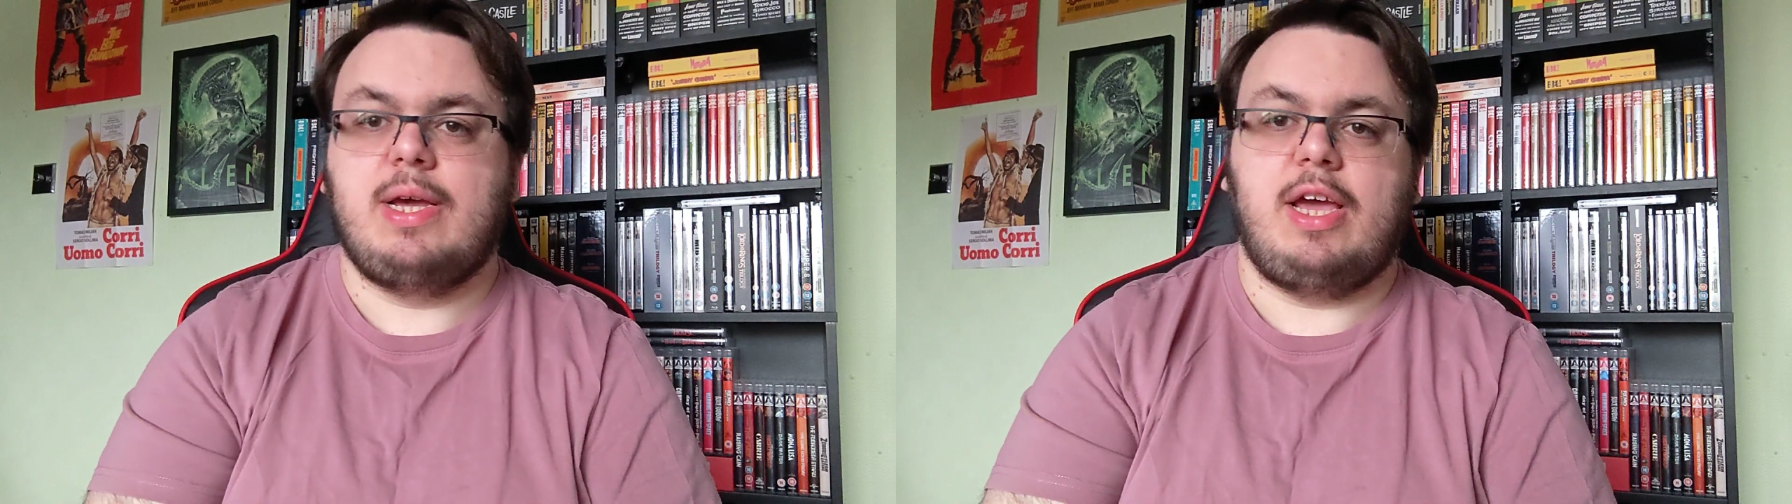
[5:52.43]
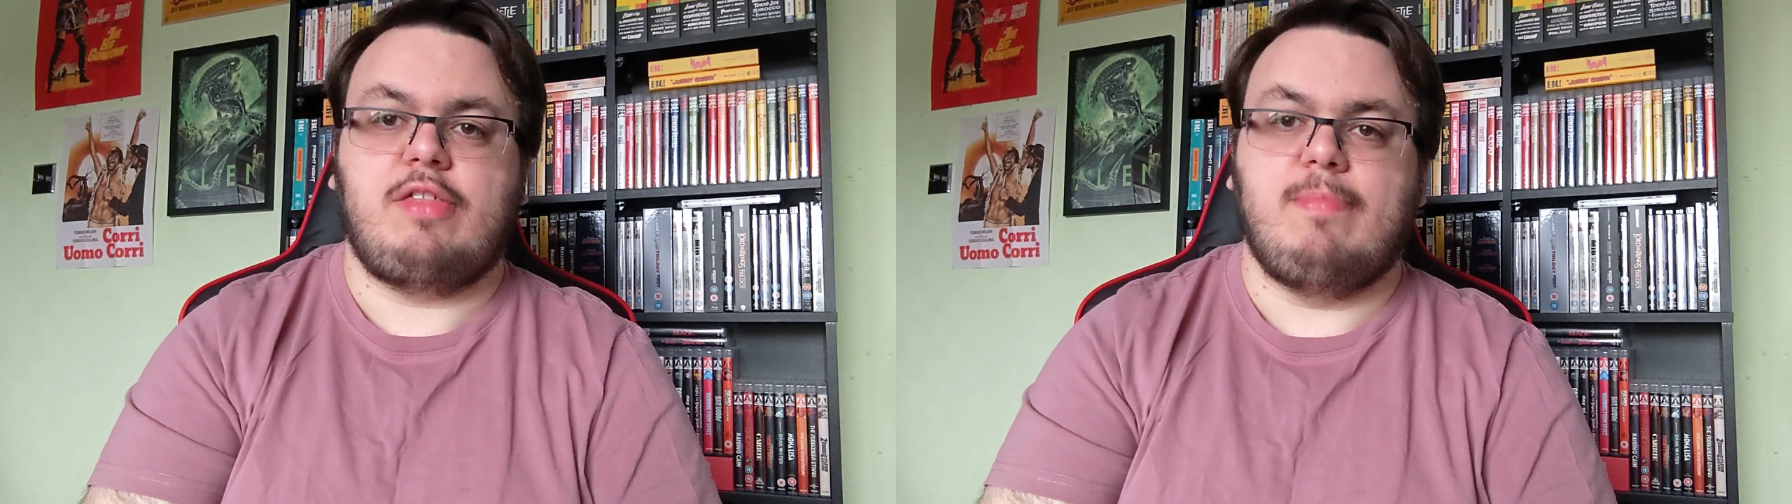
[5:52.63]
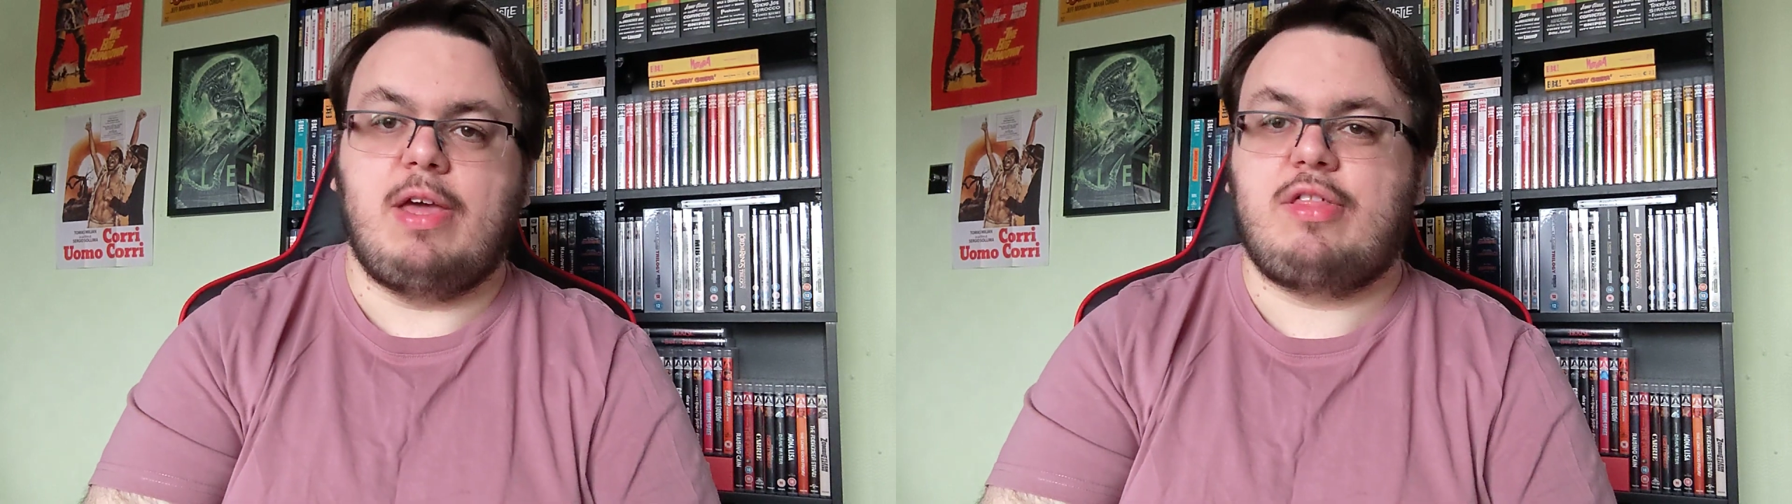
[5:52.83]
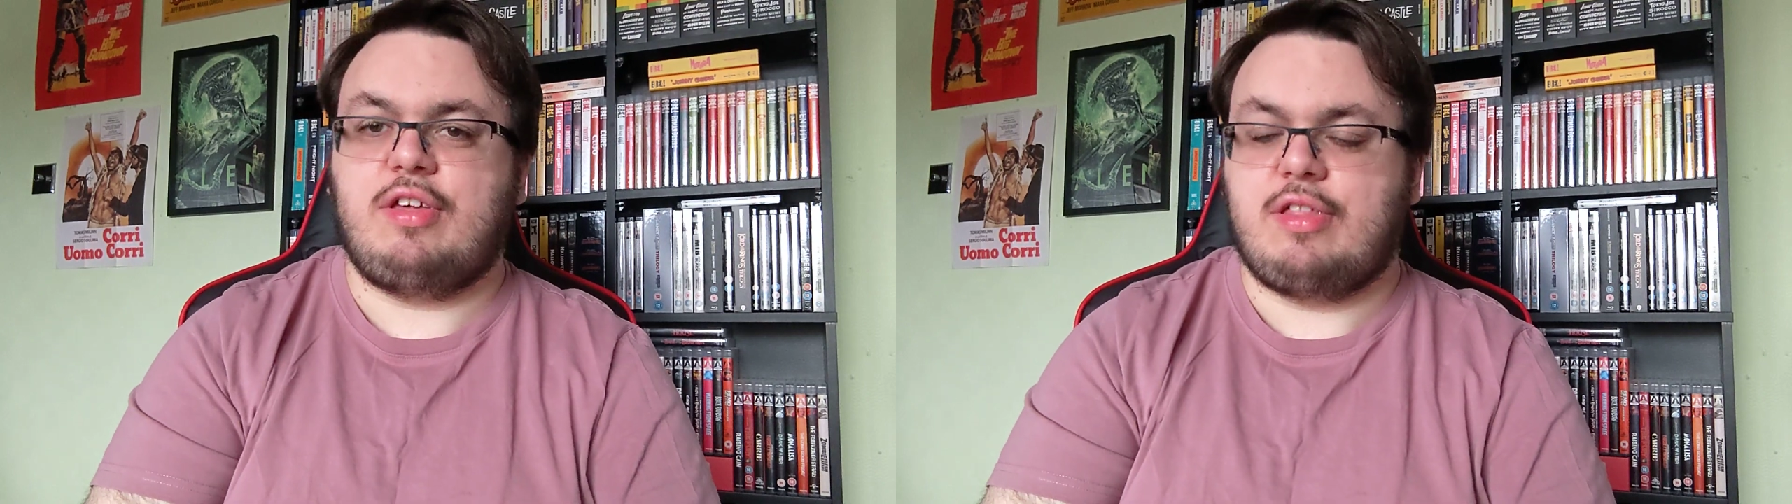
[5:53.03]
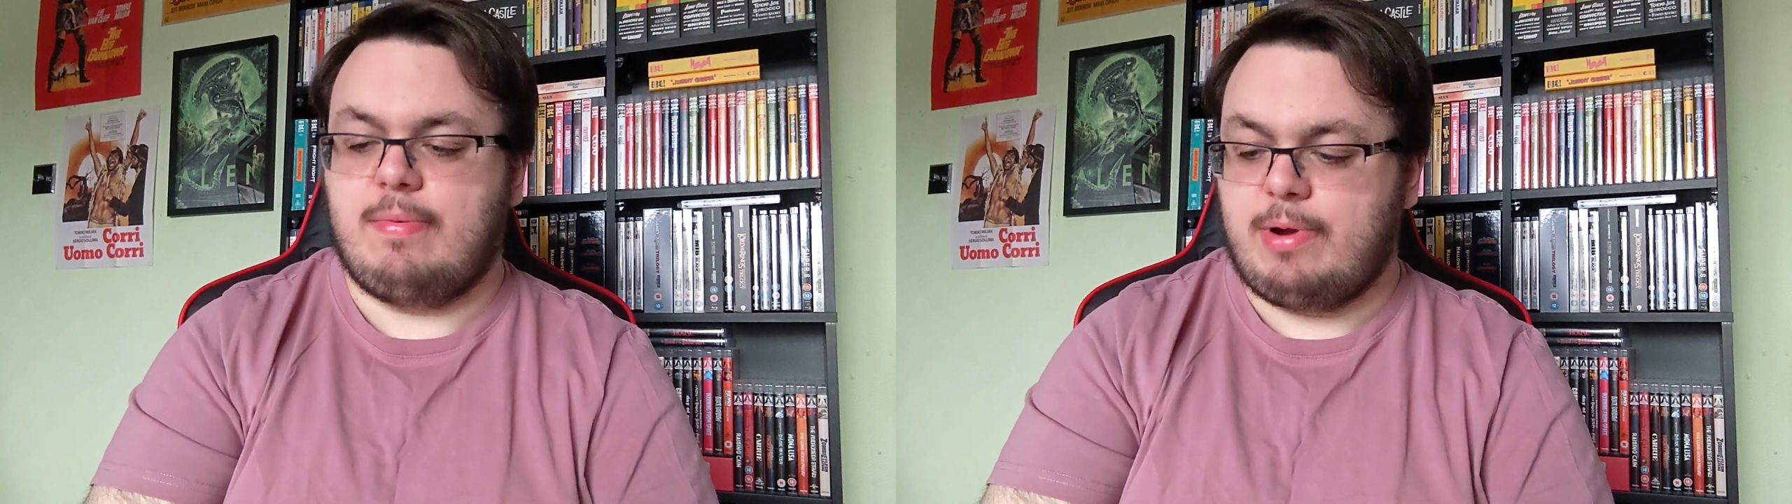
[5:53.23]
its mere
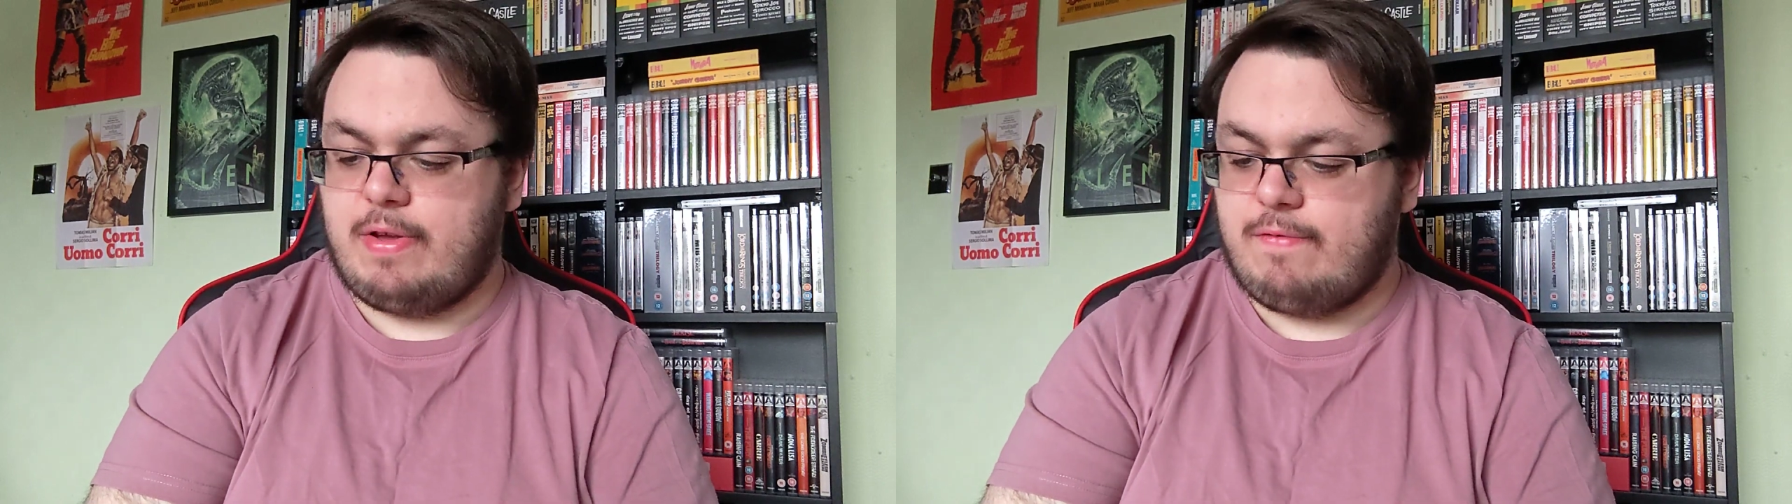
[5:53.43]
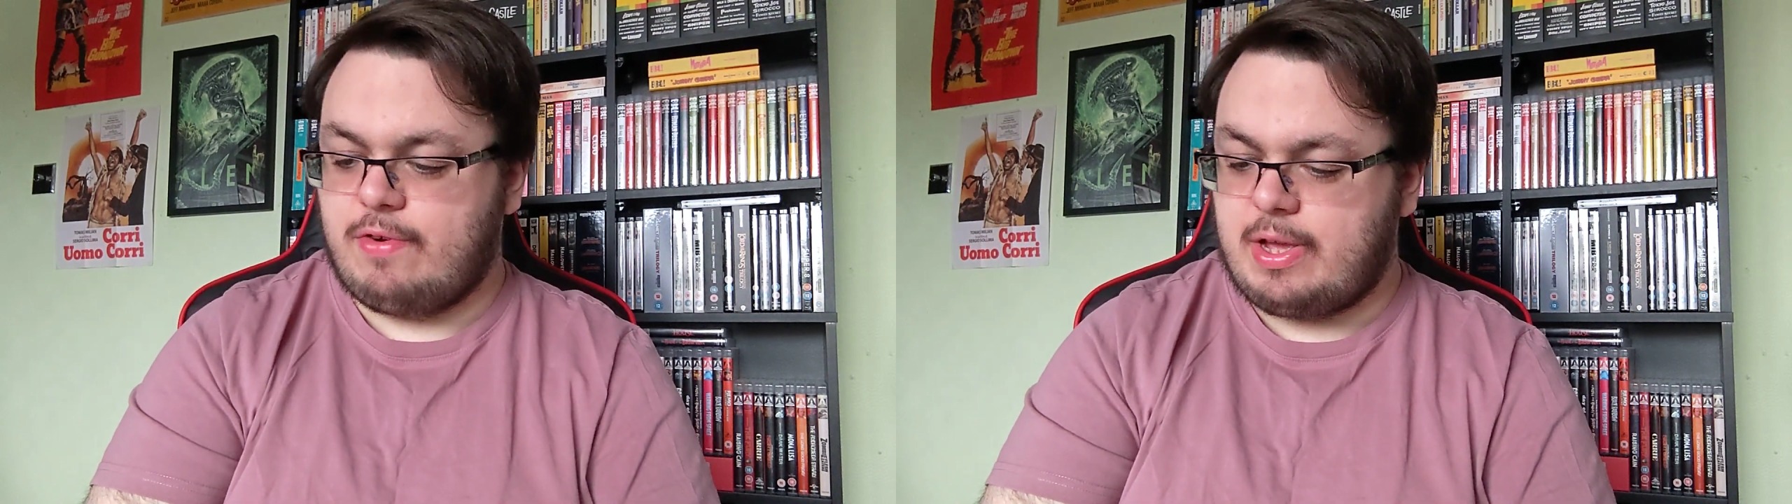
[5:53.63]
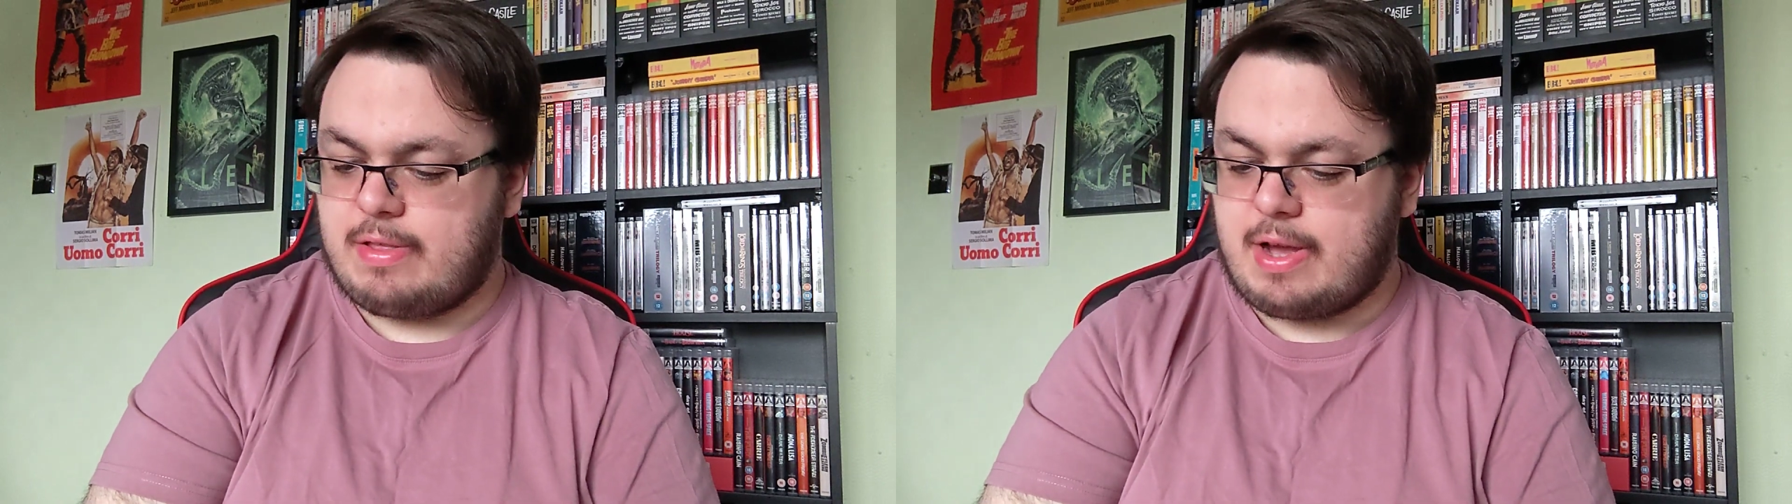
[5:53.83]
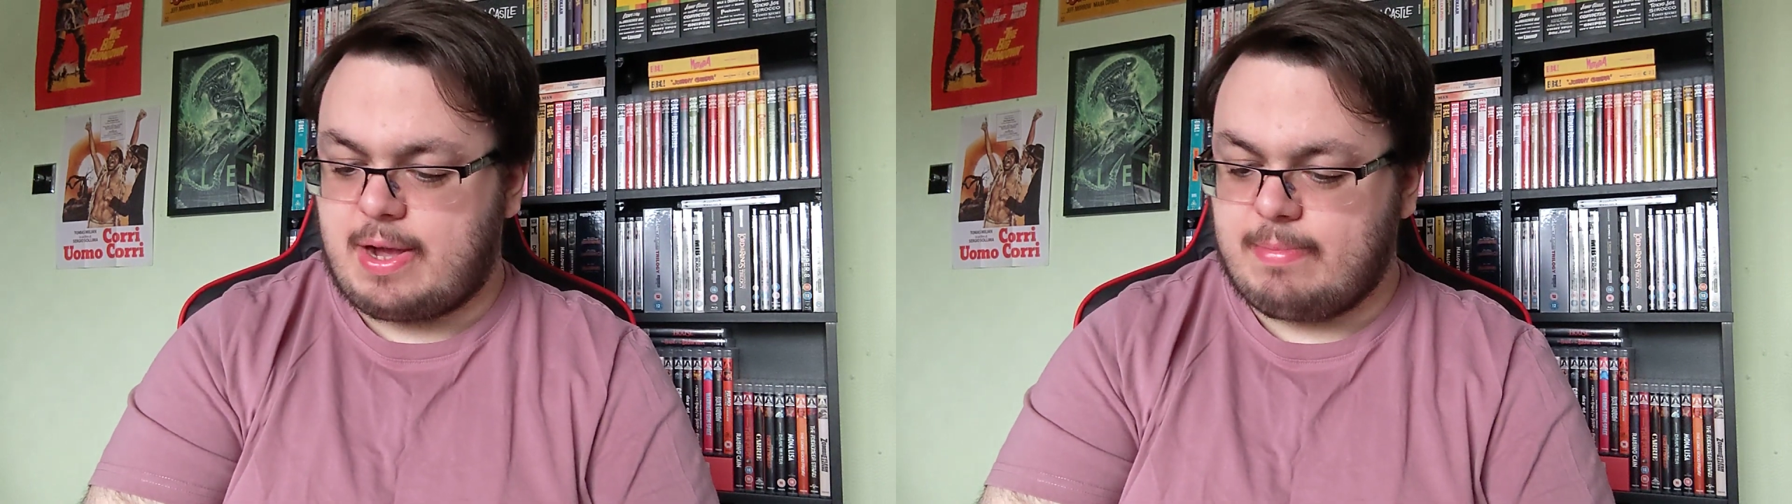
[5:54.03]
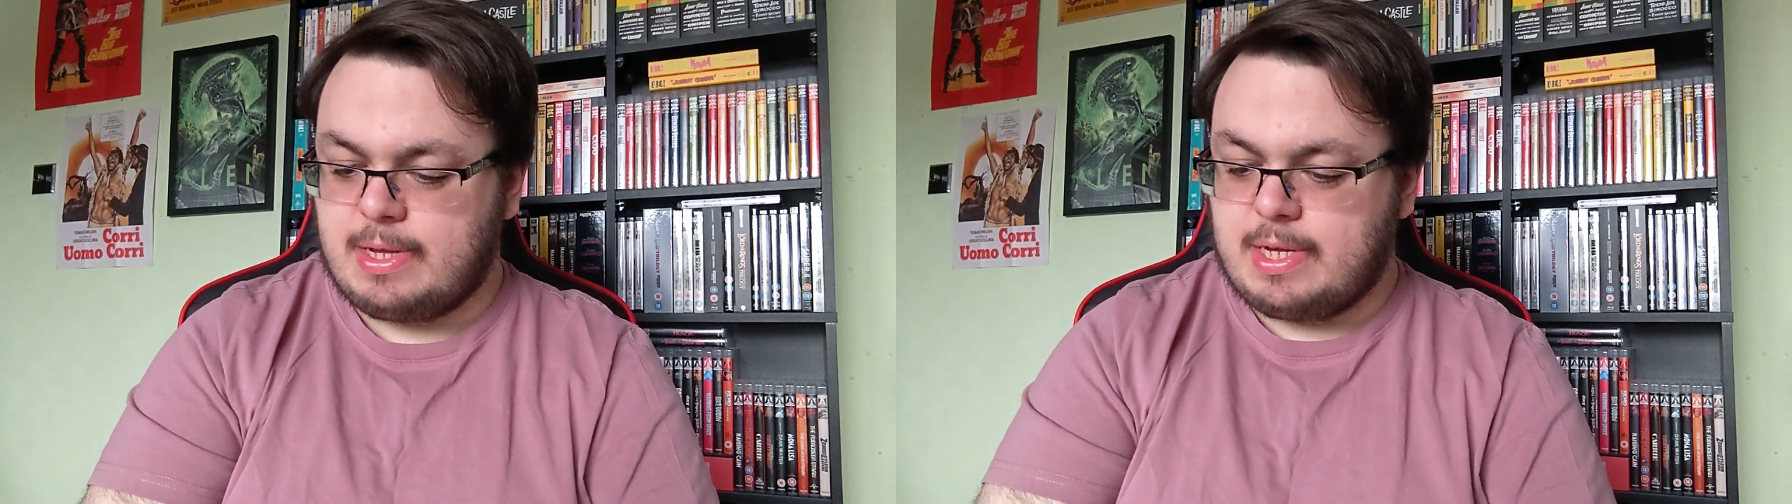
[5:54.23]
60 minute running
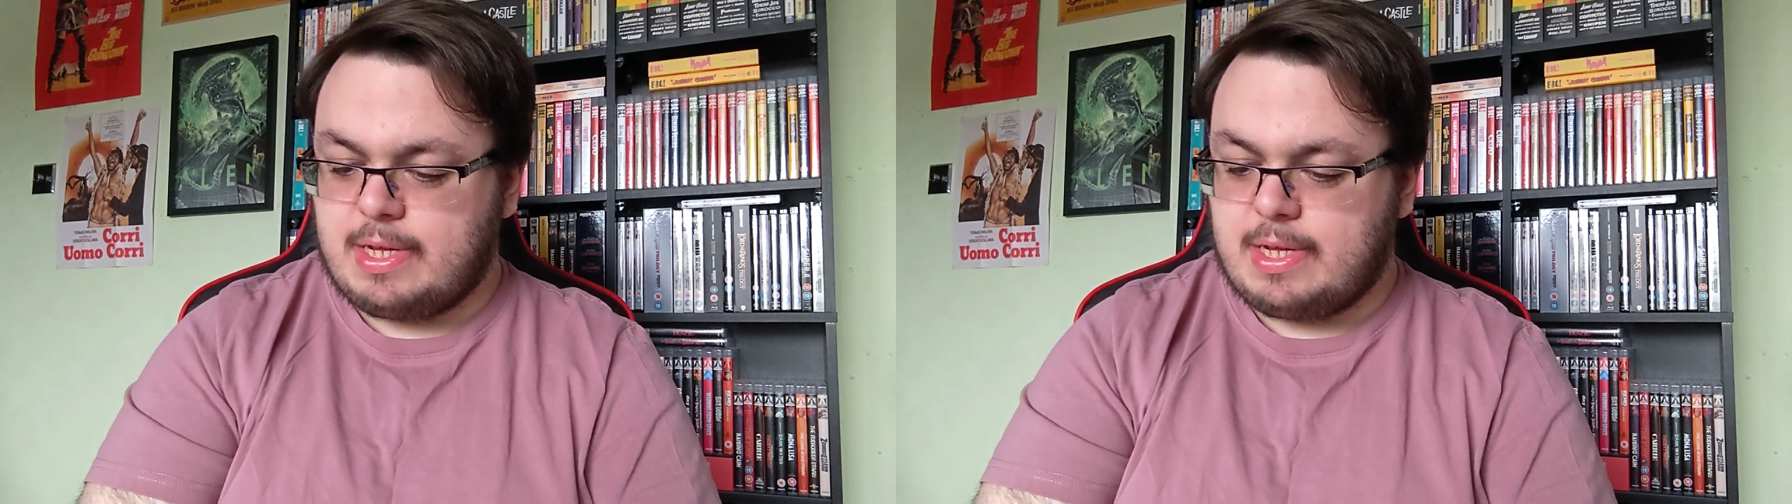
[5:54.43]
time